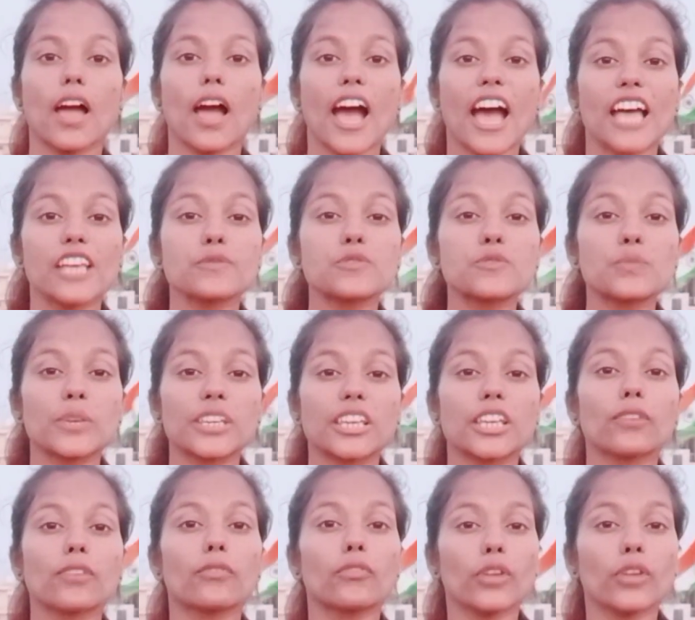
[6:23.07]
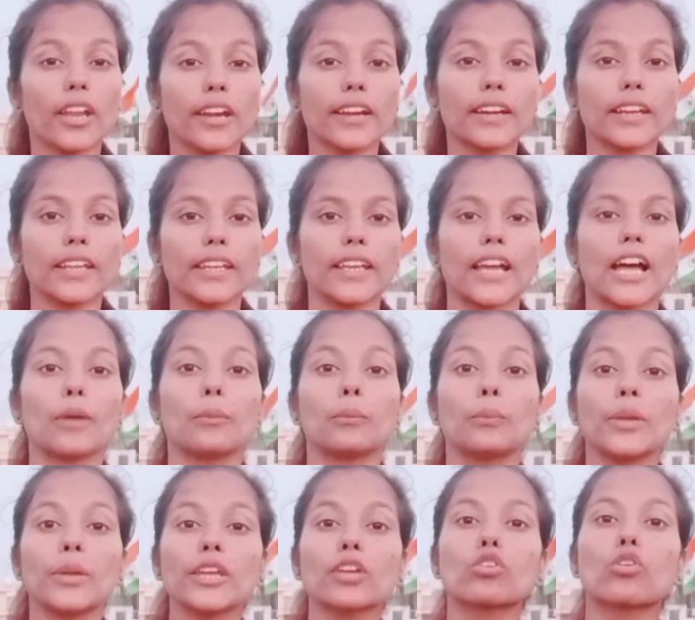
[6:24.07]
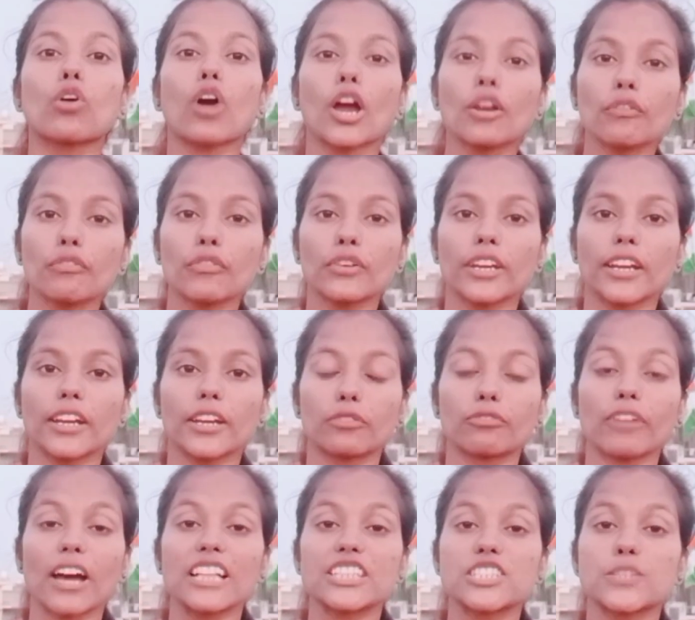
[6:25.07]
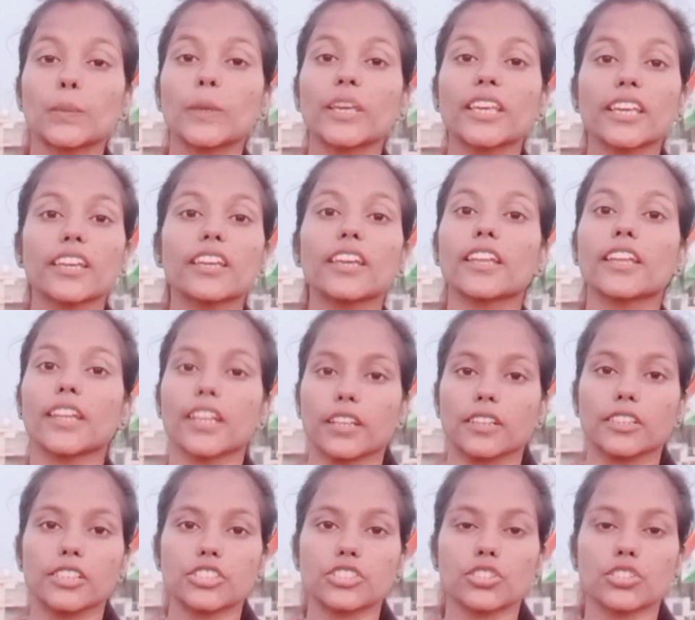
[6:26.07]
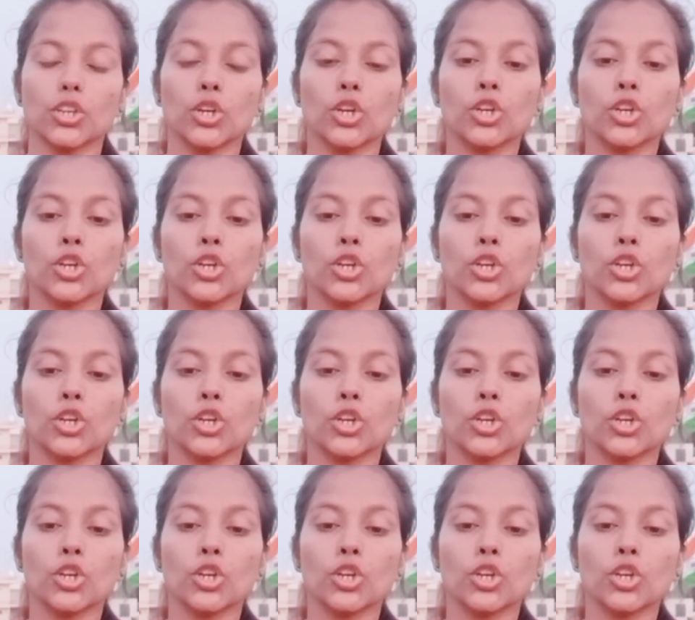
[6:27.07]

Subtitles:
I'm speaking fluently. I'm being confident while speaking in English.